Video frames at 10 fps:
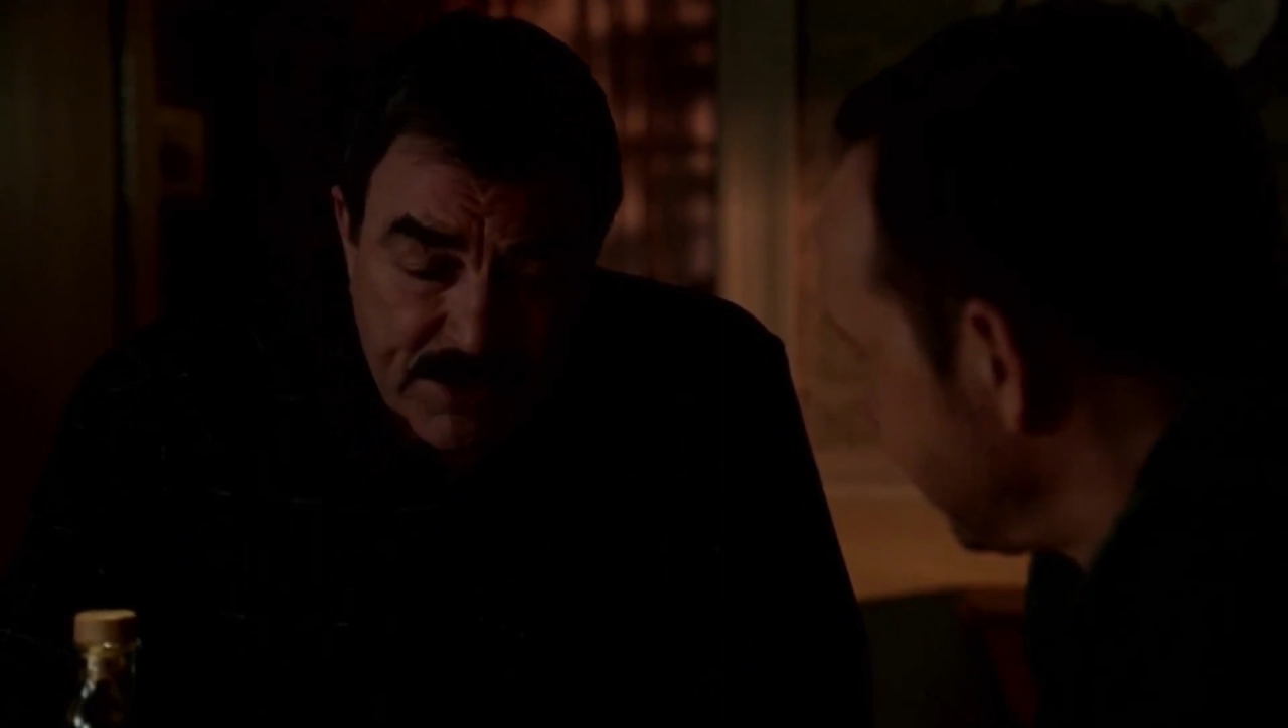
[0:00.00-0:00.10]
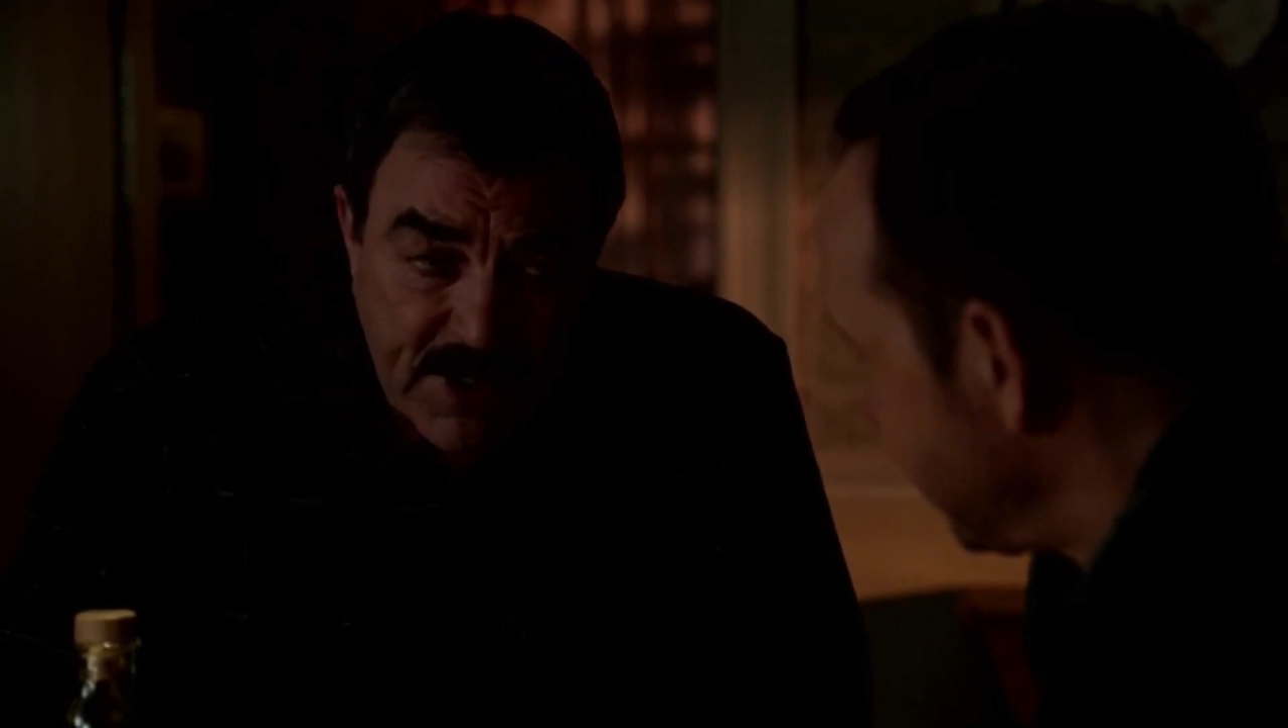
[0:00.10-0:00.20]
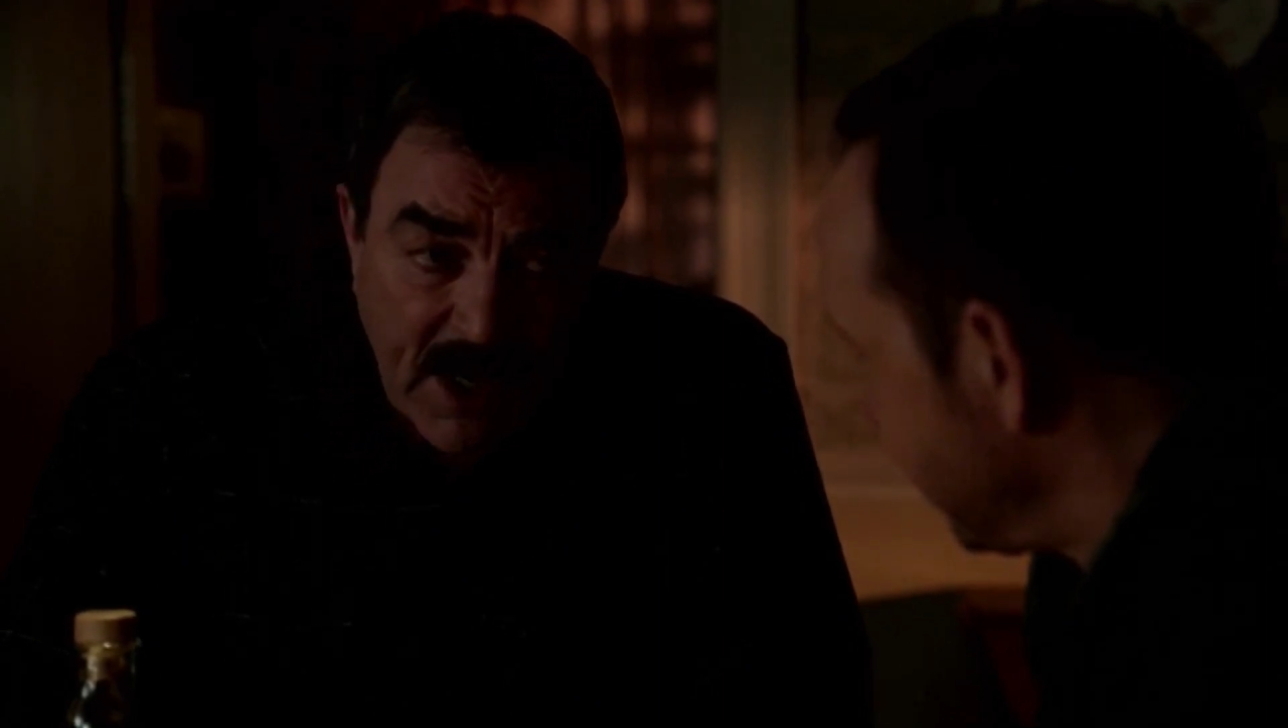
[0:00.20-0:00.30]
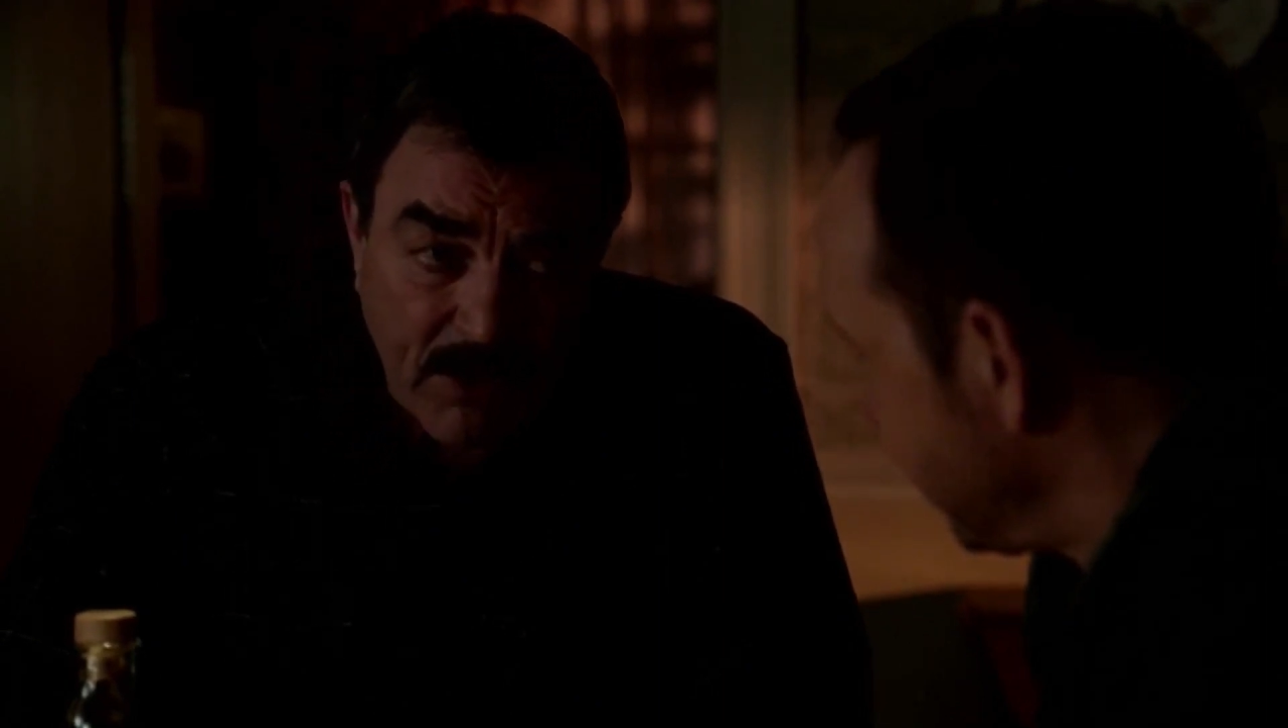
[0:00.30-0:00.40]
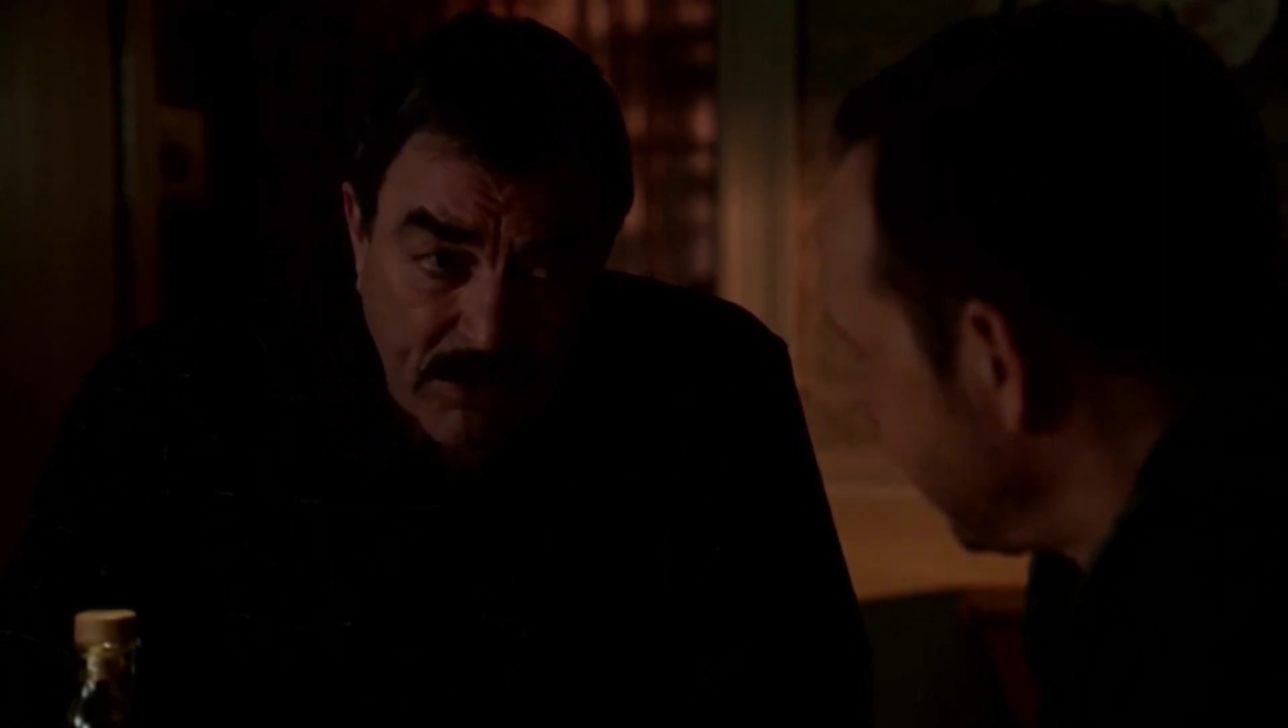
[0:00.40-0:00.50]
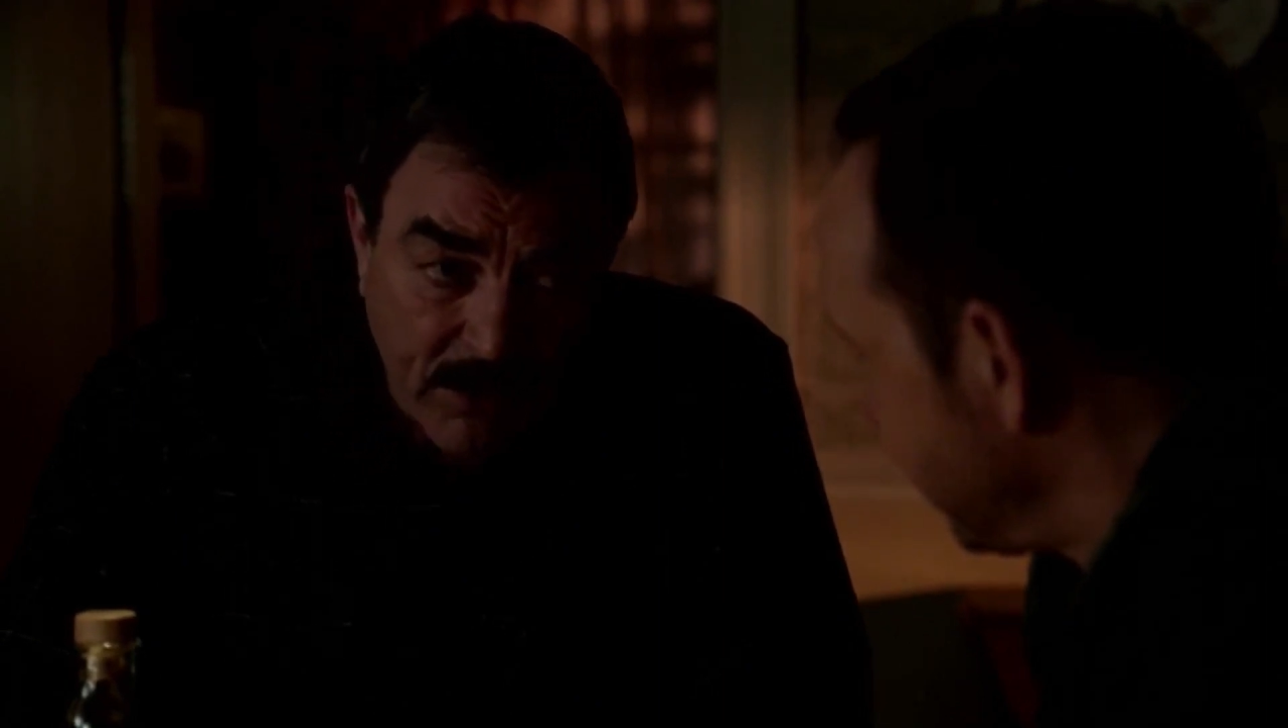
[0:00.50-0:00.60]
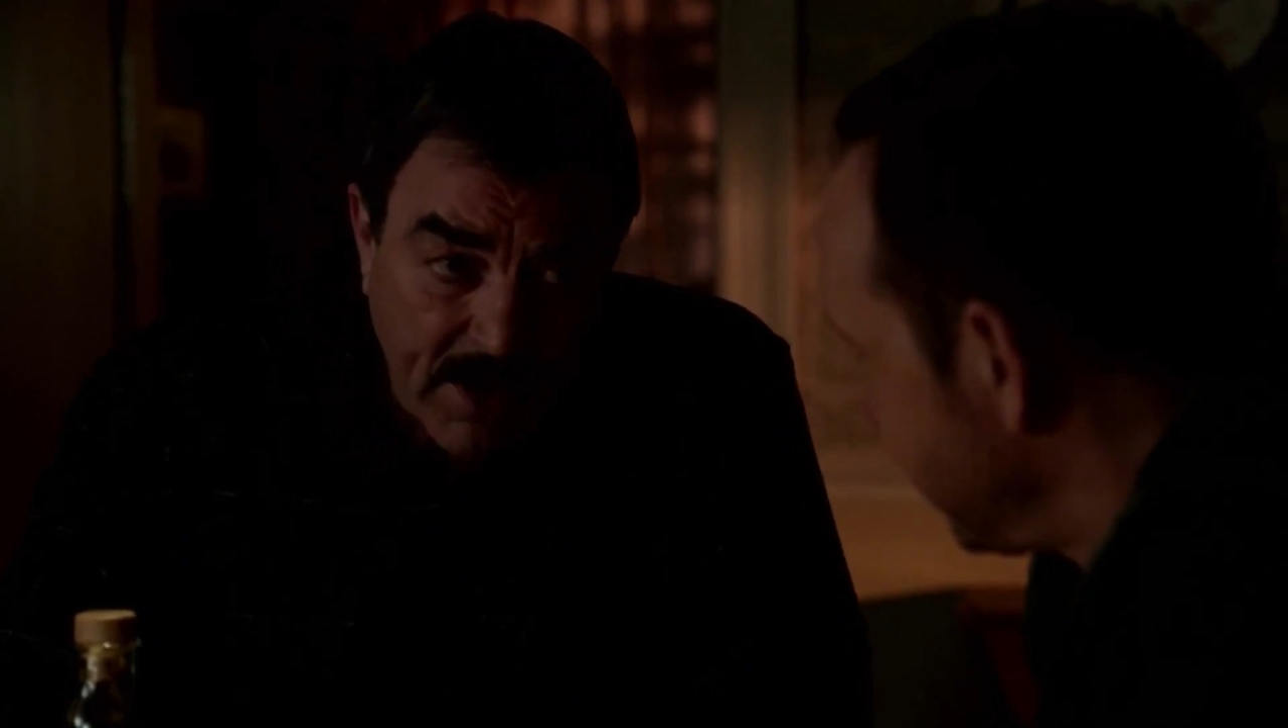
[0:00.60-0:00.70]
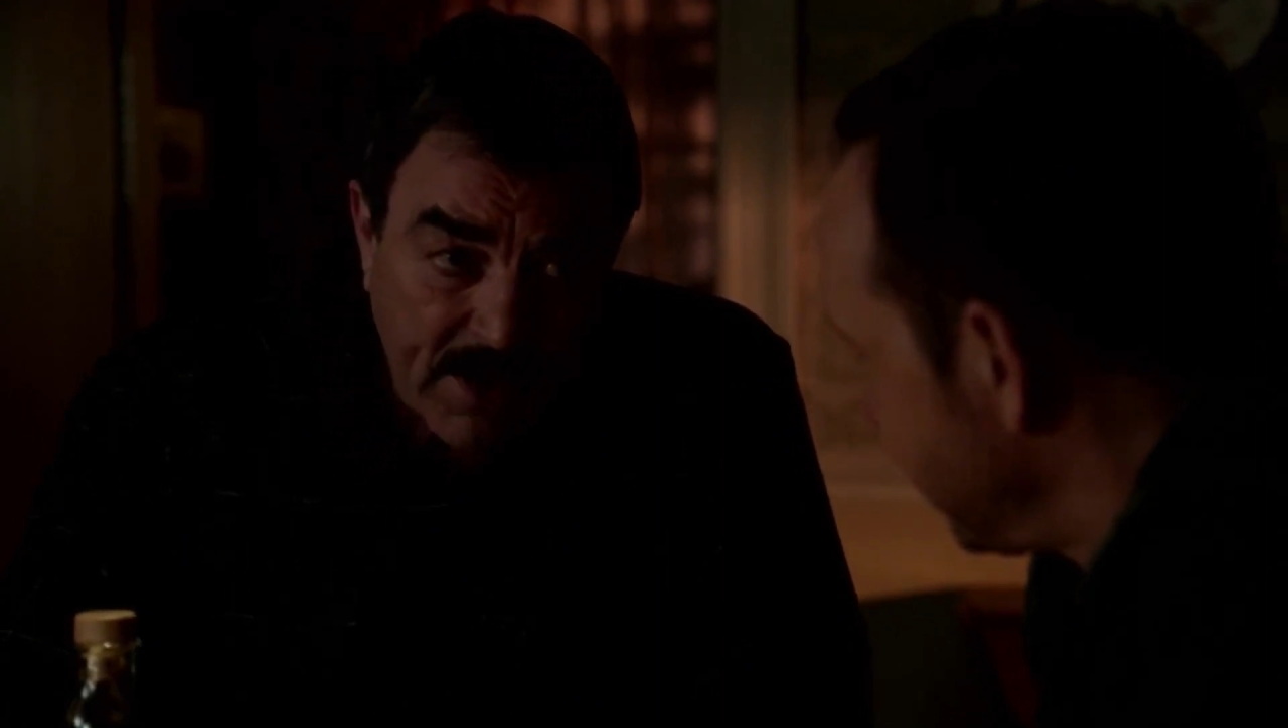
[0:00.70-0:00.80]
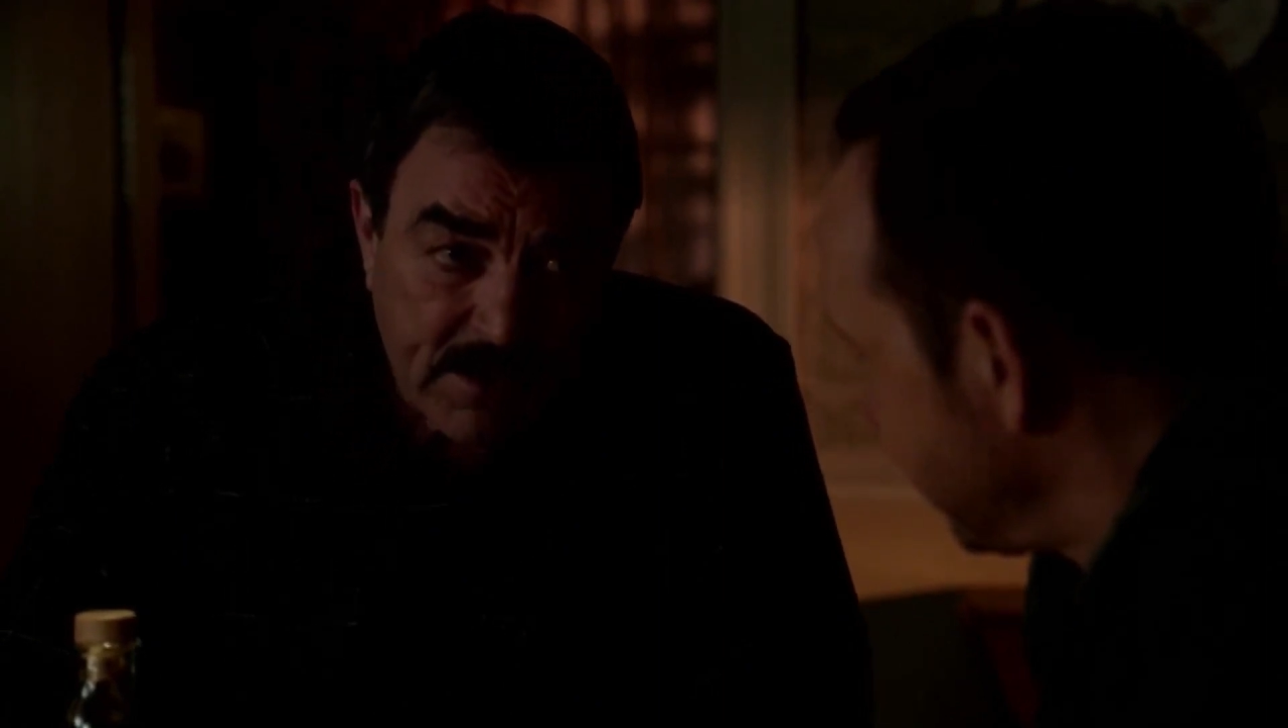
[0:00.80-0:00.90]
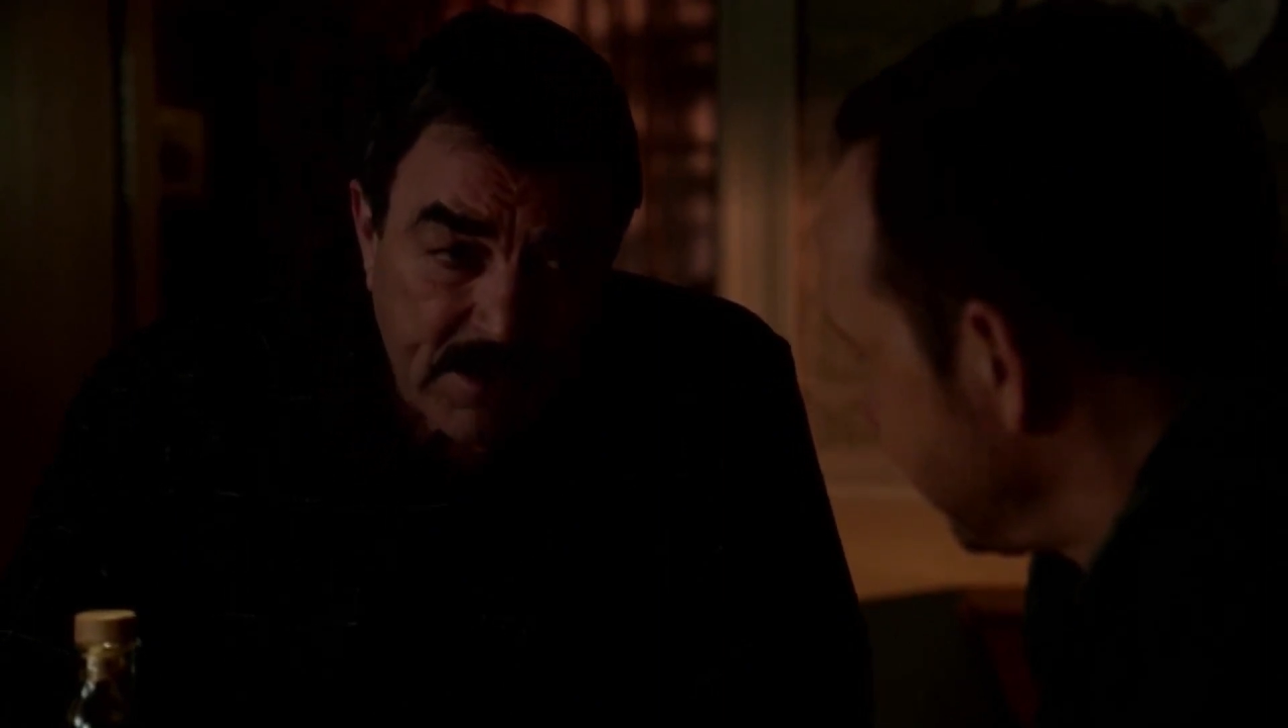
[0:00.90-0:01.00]
the shower
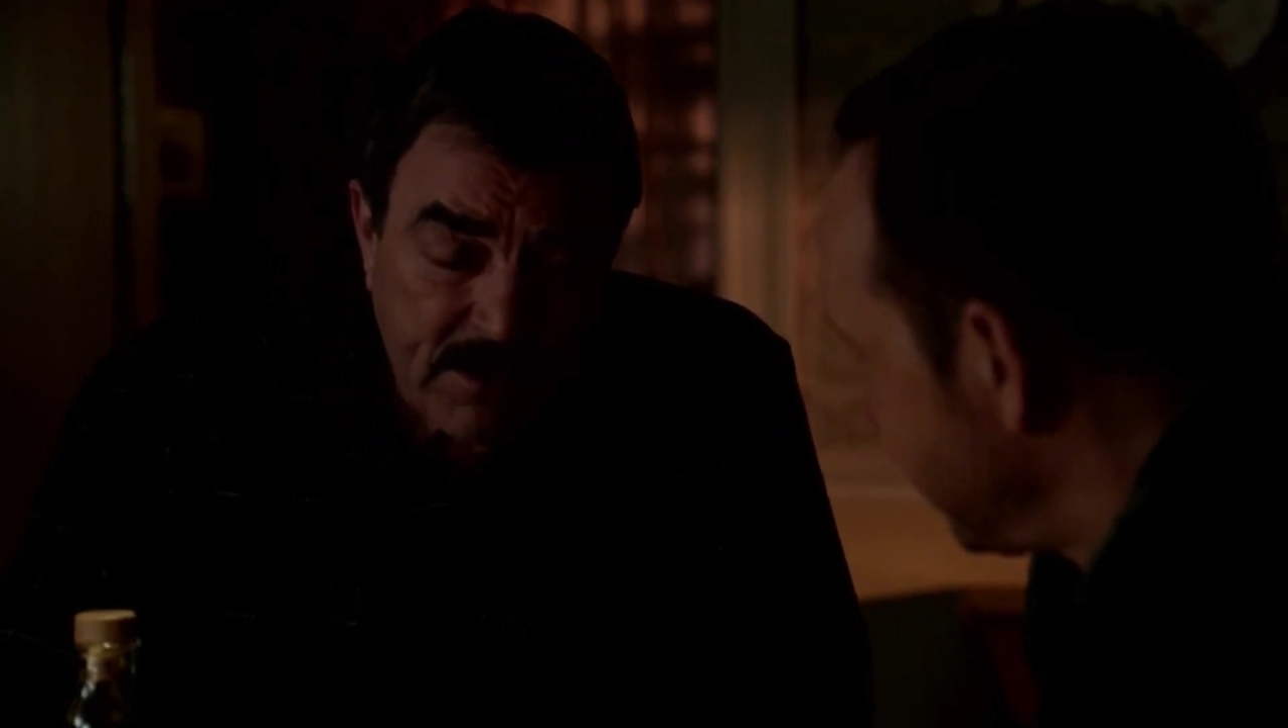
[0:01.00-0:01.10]
running